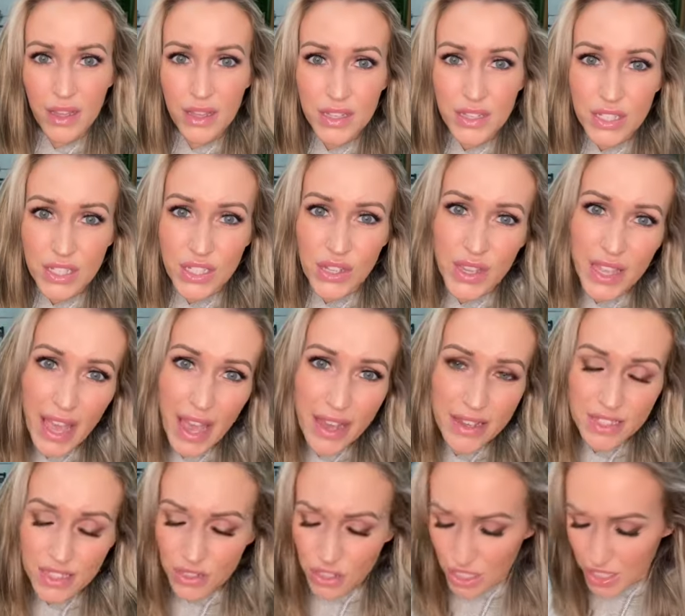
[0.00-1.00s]
So
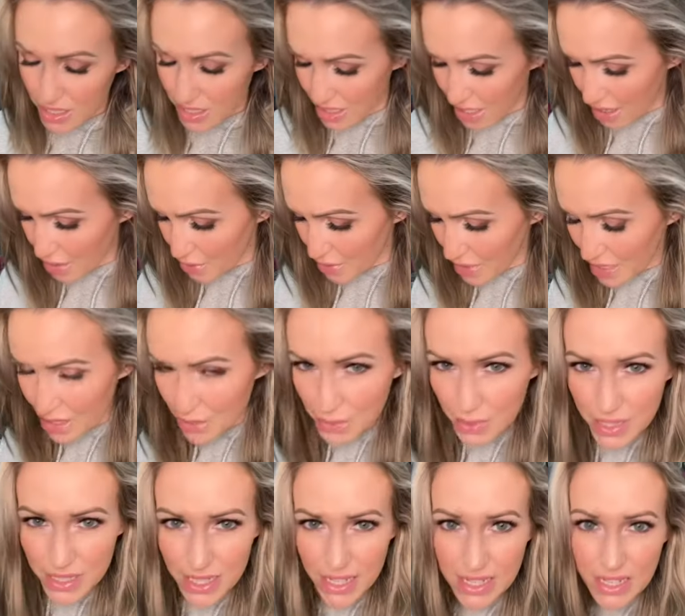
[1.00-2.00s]
yeah, so she's not really
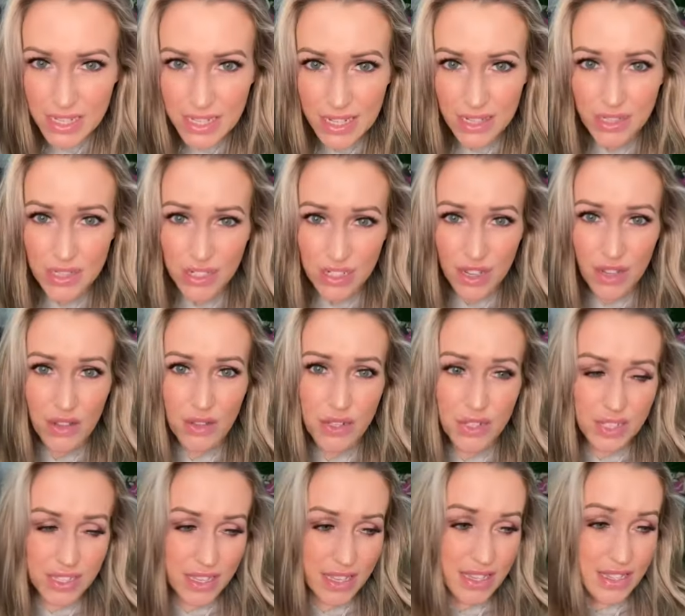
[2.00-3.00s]
worth
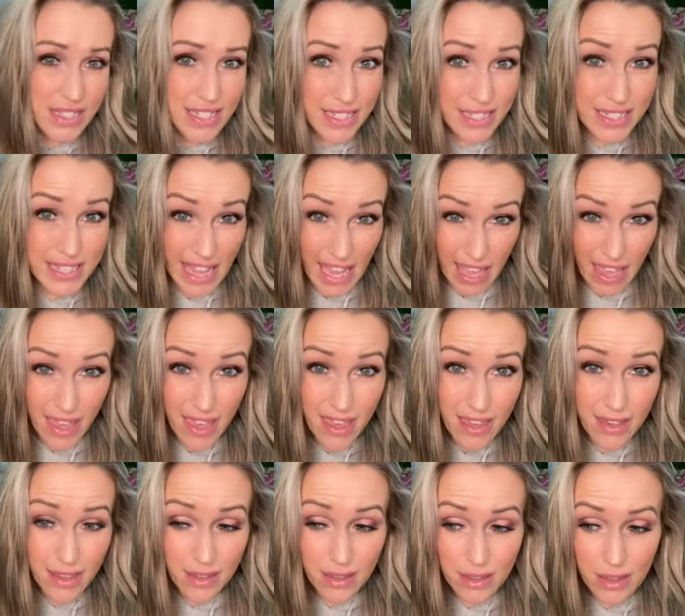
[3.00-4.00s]
$80,000 like
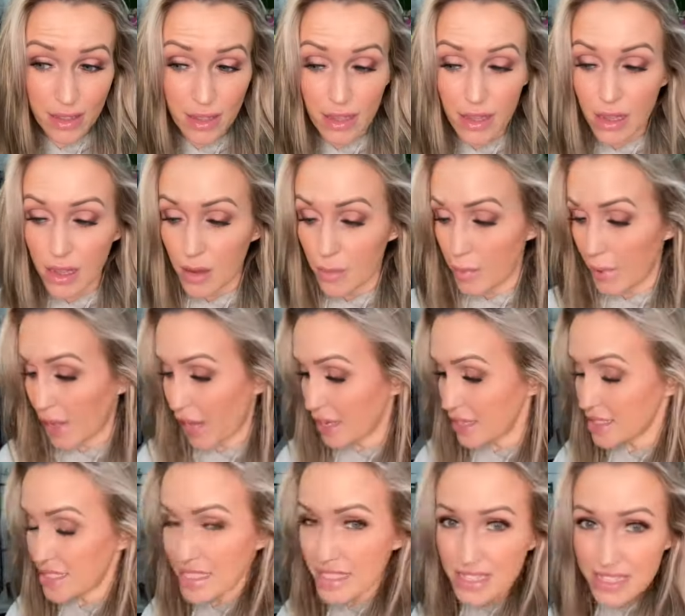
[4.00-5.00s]
today, but I
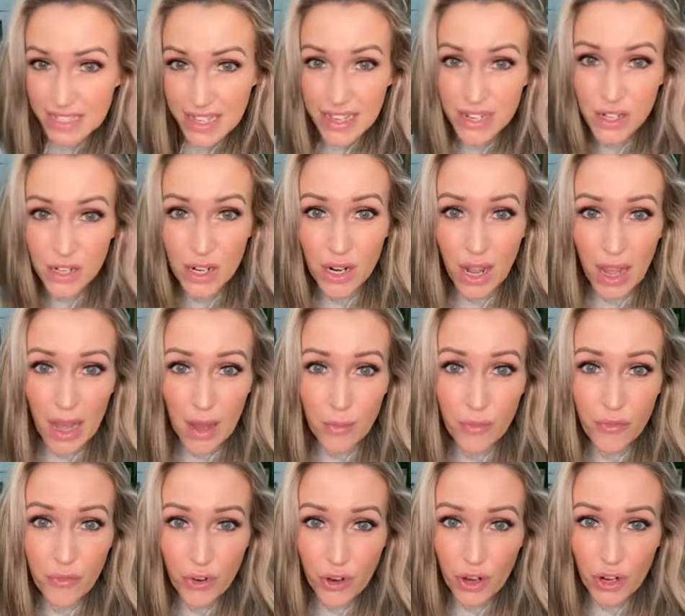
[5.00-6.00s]
did sign her up
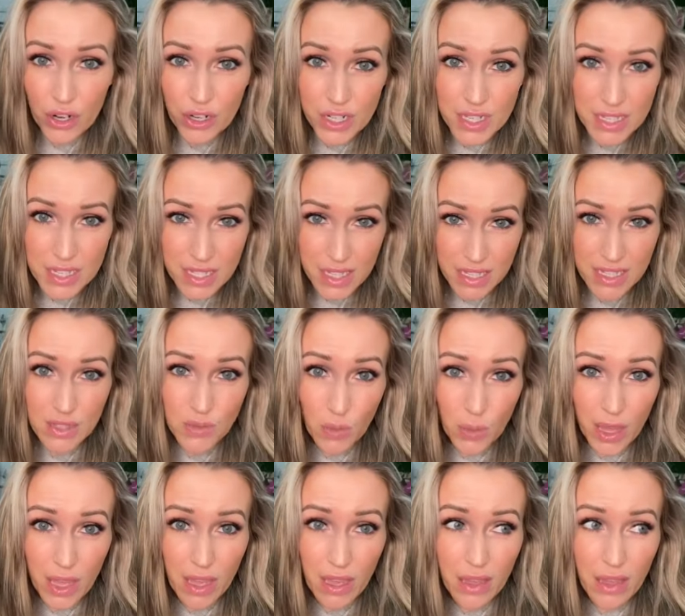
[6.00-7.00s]
for her six
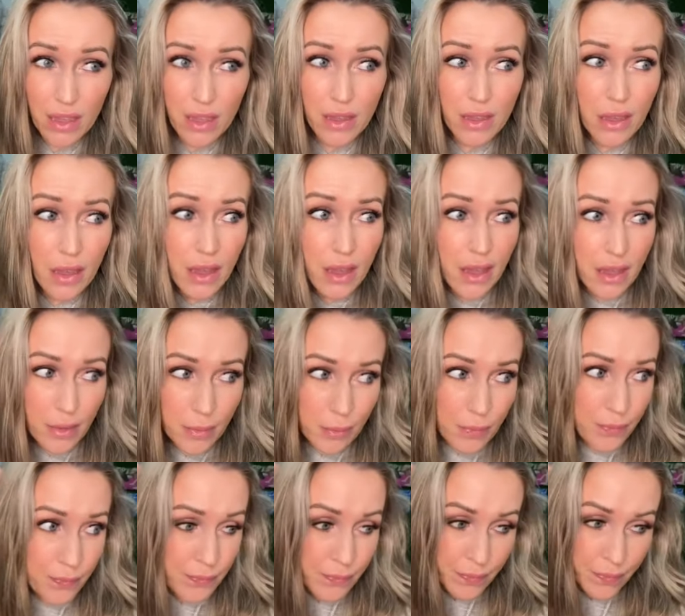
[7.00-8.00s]
week,
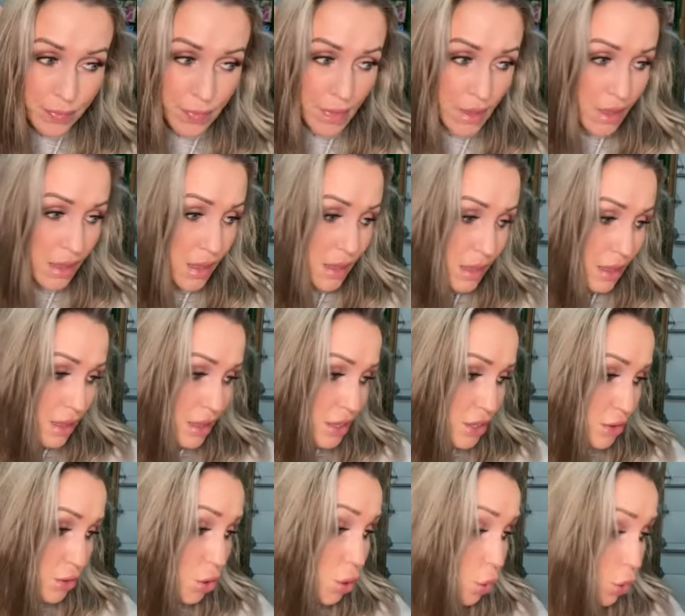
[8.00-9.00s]
um, you
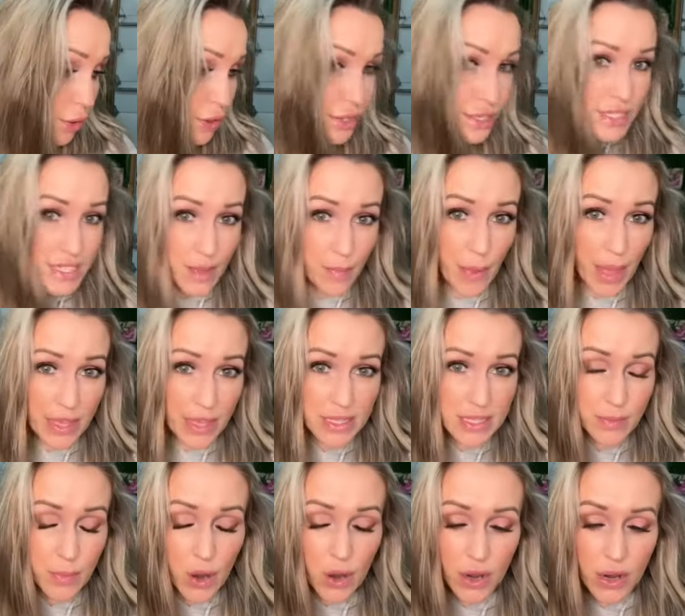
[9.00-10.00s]
know, course at
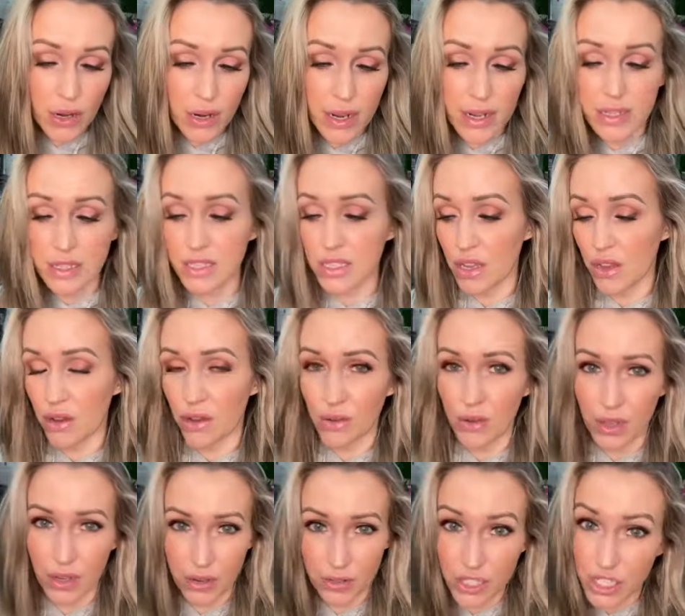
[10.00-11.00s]
PetSmart. And so, you
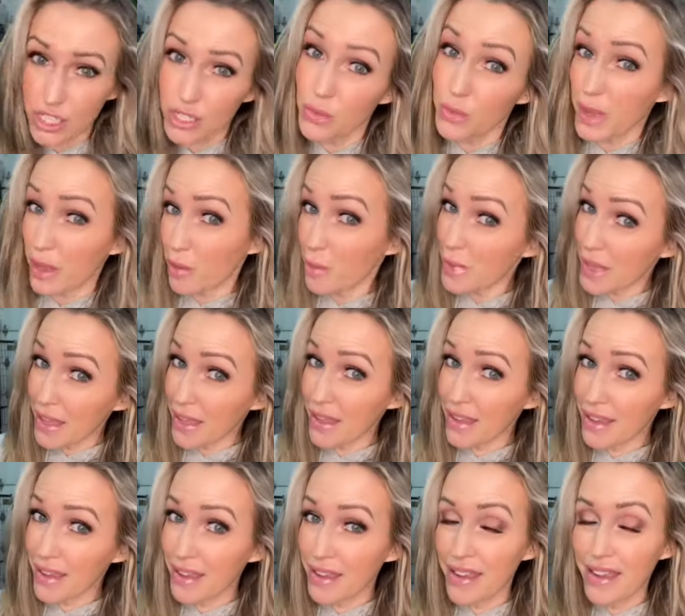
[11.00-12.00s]
know, she will be.
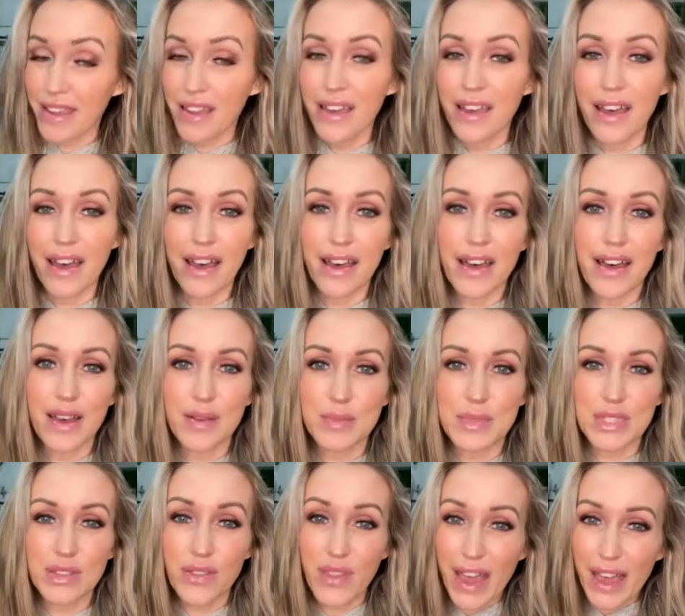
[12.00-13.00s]
Um,
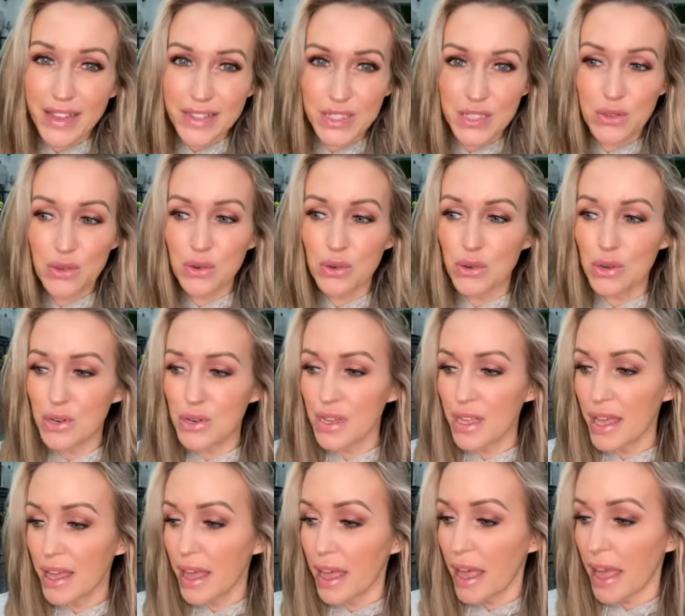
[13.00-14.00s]
so that's cool.
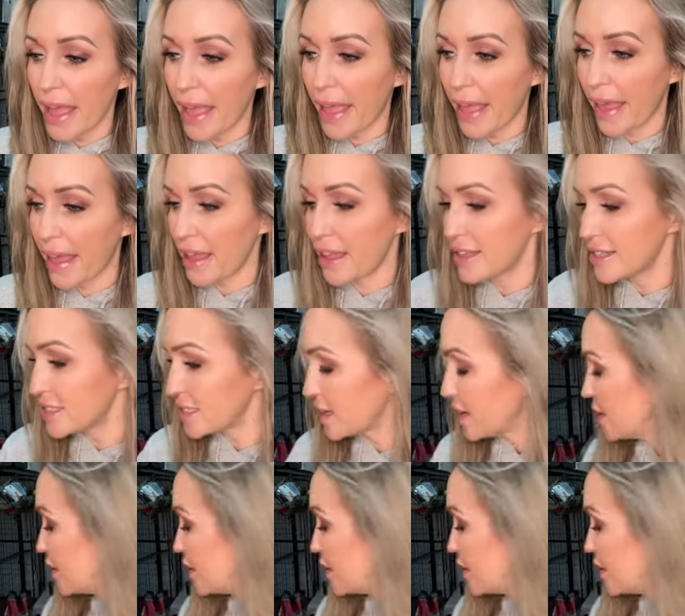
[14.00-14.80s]
And